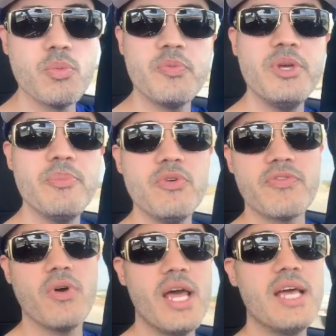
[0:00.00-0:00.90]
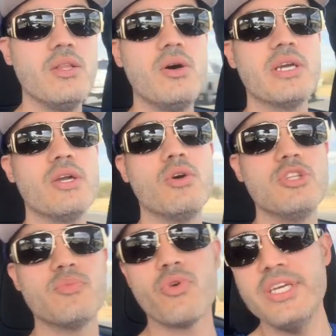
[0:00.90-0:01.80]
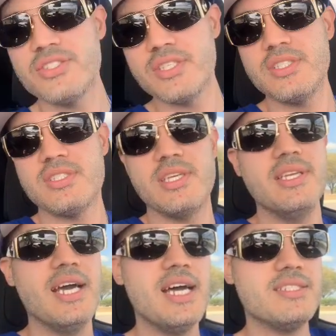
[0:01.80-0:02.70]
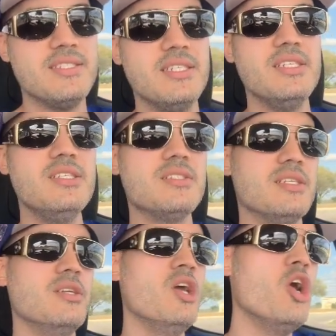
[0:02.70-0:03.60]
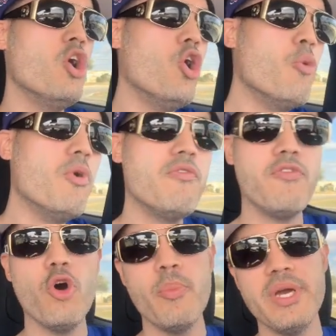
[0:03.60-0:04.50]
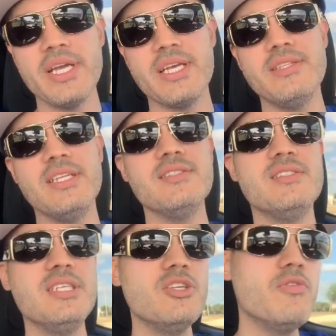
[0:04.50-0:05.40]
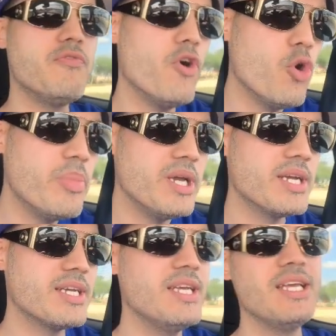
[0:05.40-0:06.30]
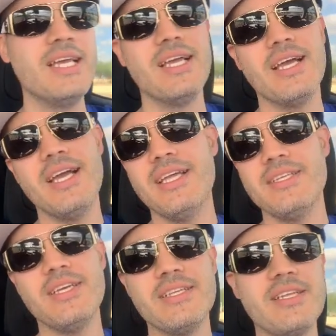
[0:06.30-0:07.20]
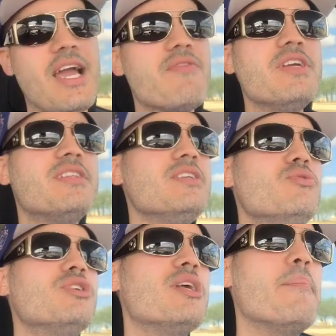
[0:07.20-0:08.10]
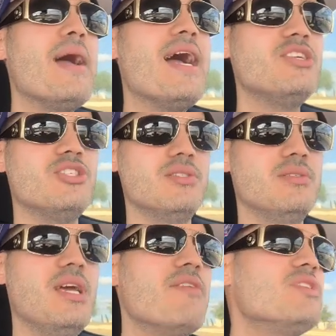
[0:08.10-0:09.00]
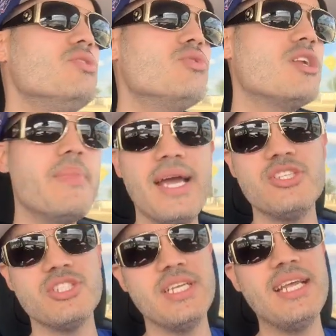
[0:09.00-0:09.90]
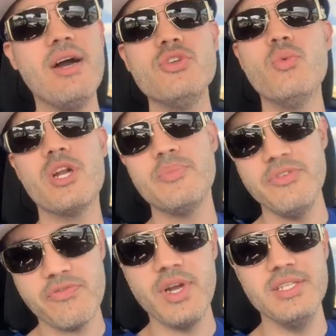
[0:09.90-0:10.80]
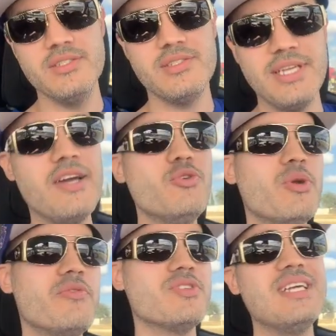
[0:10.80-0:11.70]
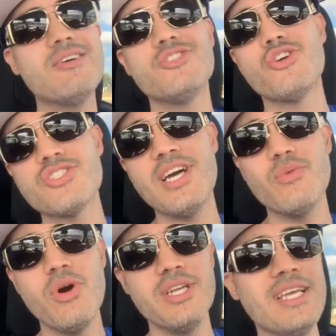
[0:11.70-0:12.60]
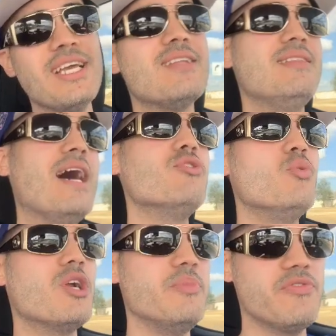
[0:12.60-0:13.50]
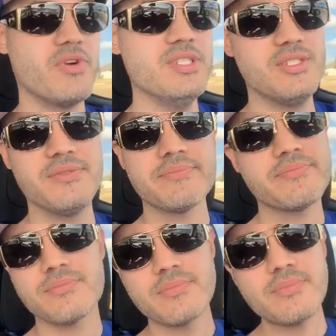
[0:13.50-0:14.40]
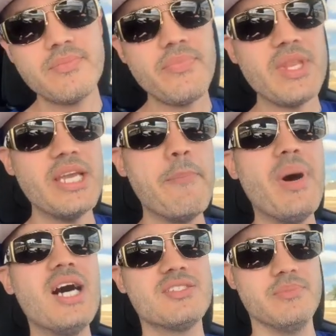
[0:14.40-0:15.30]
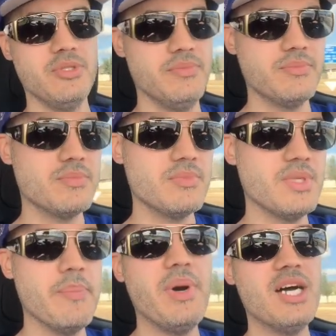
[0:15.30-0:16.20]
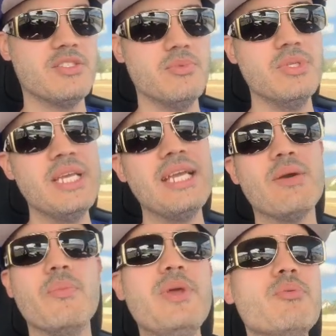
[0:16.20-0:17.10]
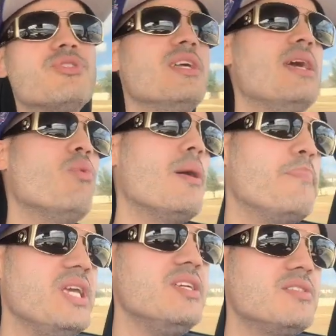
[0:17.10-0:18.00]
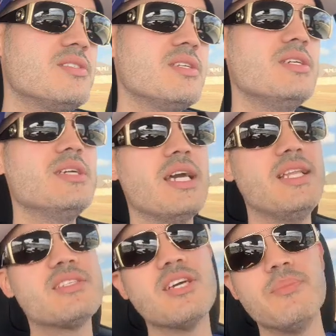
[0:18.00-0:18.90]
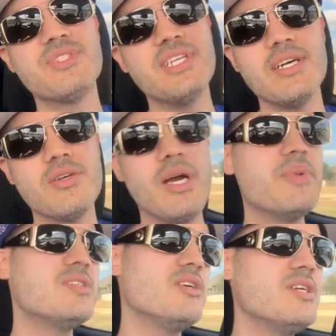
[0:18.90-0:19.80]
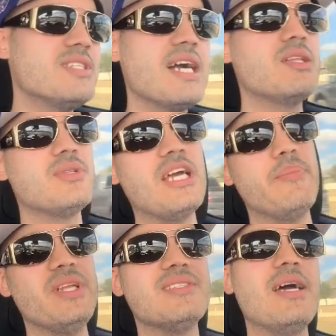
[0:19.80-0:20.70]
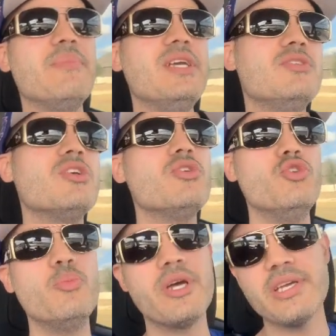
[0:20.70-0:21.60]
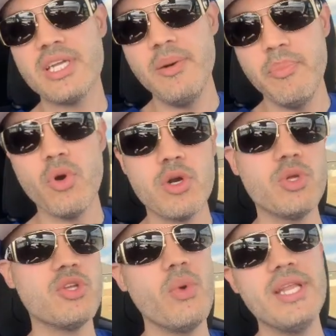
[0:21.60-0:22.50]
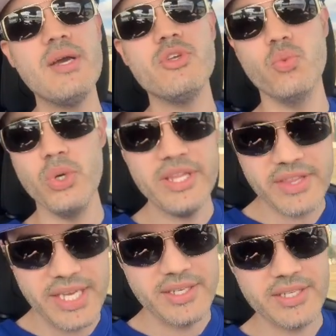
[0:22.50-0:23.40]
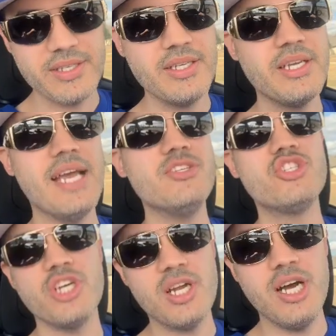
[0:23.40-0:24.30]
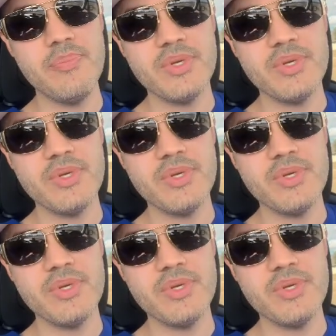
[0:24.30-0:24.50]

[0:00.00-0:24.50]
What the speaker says: of people for that long and call them racist and Nazis and homophobic and then xenophobic and everything you could imagine. Everything you could imagine, and now you want to be friends. Now you want to be friends. Now, because your side won, now you want to be friends. Impossible. Impossible. When people say they want peace and let's come together, I'm going to tell you exactly what that means. That means you better get on board with the way that we think and shut up.